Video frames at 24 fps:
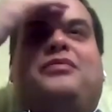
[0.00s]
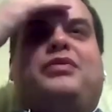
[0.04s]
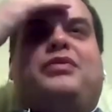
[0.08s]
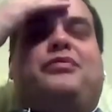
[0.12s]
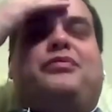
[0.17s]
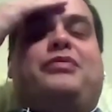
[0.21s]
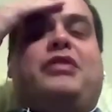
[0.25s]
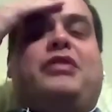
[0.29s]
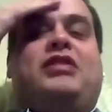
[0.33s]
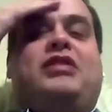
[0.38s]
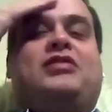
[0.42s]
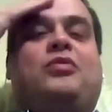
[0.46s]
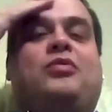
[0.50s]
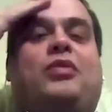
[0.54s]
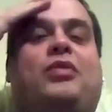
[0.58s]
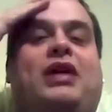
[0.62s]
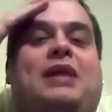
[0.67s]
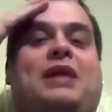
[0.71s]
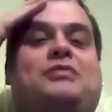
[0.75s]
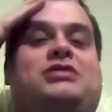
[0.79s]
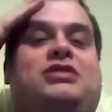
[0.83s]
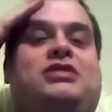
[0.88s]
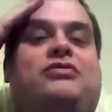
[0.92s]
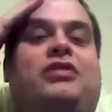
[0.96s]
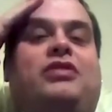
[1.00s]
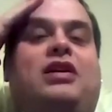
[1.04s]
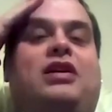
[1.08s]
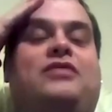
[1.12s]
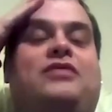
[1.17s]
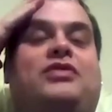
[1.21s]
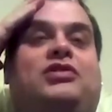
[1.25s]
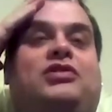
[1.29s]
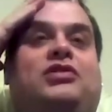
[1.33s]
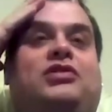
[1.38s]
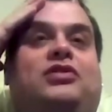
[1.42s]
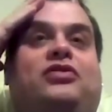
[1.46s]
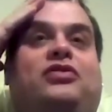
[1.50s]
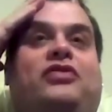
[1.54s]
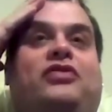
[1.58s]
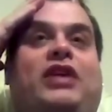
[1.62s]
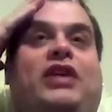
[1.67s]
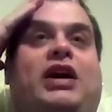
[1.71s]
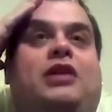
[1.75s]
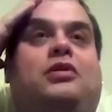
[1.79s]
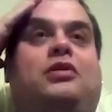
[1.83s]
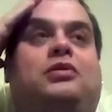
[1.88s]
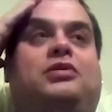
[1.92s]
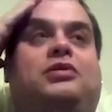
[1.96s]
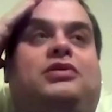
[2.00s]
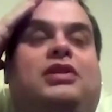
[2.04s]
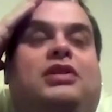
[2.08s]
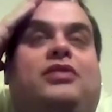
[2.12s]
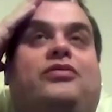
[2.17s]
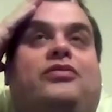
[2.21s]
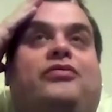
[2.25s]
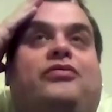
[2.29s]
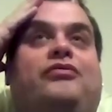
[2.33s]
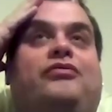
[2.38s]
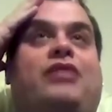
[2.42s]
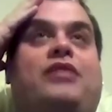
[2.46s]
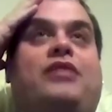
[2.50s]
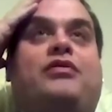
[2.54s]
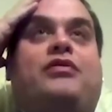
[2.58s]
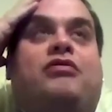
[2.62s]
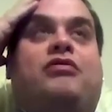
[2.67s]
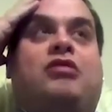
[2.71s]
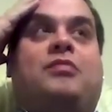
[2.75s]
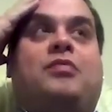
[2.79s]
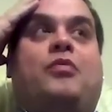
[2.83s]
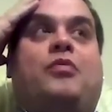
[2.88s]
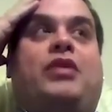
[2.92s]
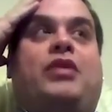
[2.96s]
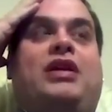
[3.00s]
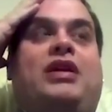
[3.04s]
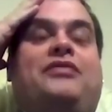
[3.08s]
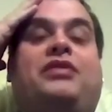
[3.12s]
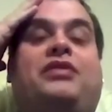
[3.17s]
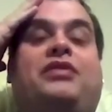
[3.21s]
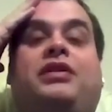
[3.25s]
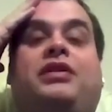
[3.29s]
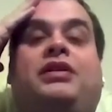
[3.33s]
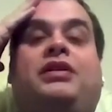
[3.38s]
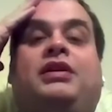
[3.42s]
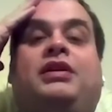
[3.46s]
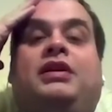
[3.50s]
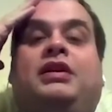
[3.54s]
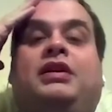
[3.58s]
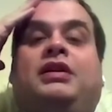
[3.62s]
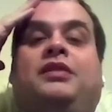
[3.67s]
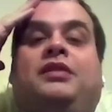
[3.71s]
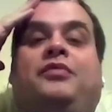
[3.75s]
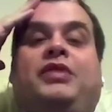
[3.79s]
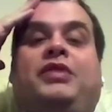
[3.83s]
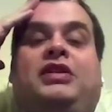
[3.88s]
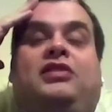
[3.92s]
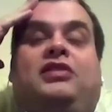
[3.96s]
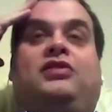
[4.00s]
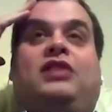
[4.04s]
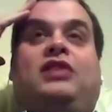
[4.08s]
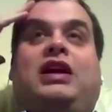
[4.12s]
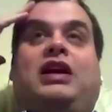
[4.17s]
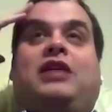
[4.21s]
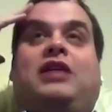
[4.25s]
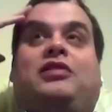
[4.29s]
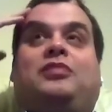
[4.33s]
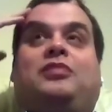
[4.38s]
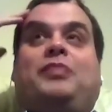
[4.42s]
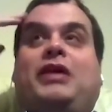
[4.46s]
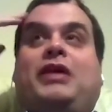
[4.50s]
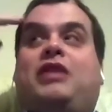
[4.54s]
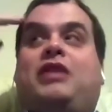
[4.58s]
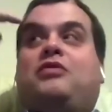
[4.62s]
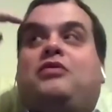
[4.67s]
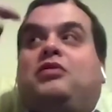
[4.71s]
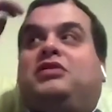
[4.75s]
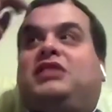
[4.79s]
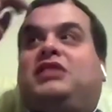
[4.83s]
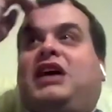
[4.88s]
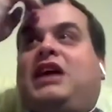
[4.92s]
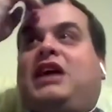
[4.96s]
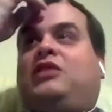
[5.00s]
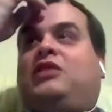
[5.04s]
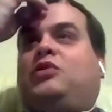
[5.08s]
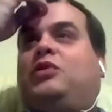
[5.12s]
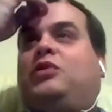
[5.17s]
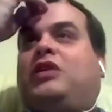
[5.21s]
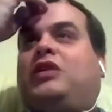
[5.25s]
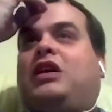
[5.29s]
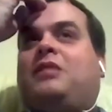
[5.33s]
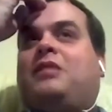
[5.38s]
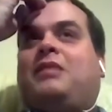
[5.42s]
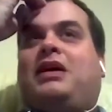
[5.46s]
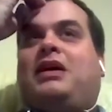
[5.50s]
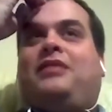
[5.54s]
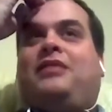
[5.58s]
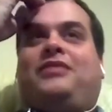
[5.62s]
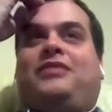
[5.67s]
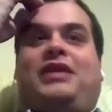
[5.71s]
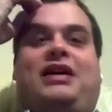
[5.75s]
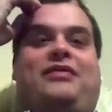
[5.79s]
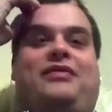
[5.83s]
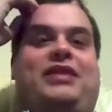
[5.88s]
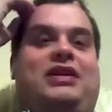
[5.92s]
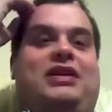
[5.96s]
The reason why MG Rover sort of failed and Rover Group and whatever, we could be here all day talking about that.